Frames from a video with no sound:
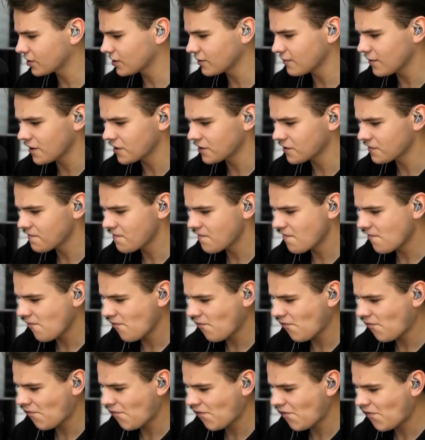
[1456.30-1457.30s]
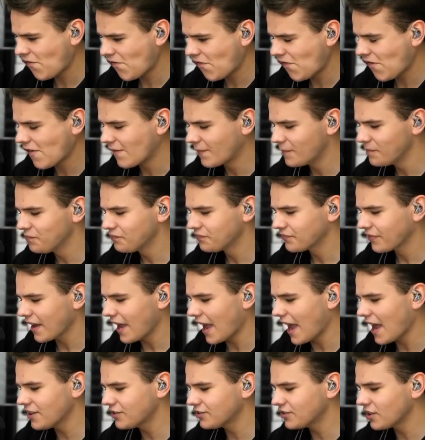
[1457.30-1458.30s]
Thank you so much.
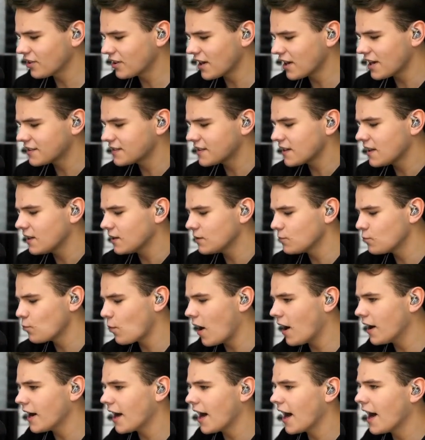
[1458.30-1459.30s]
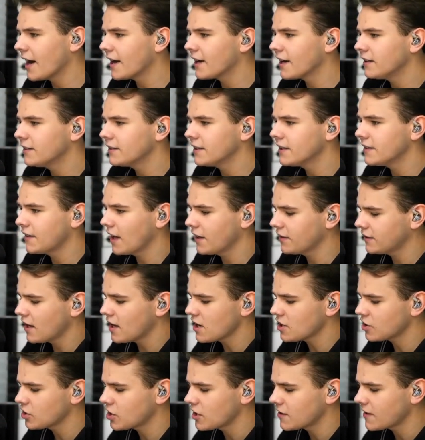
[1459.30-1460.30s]
SRSLYLE.
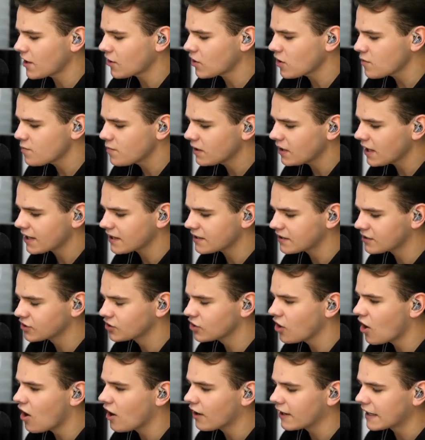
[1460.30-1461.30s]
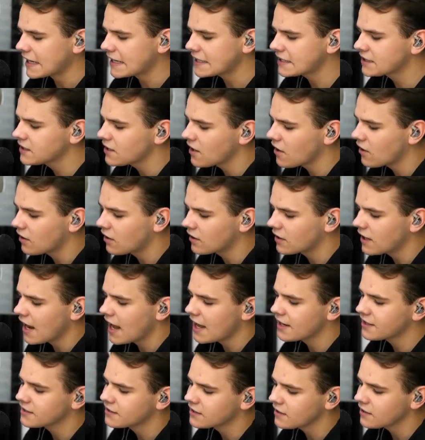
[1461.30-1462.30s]
That's actually, that could be like a song.
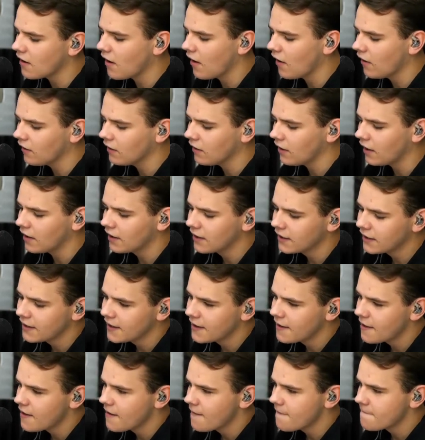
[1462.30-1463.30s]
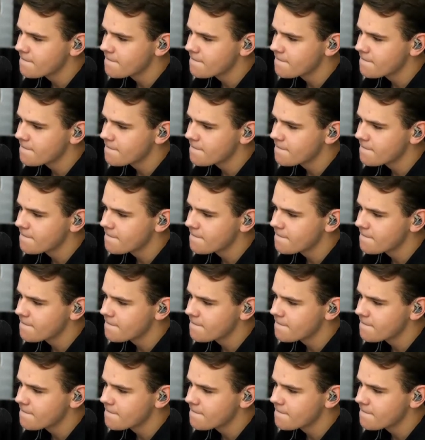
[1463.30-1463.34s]
SRSL.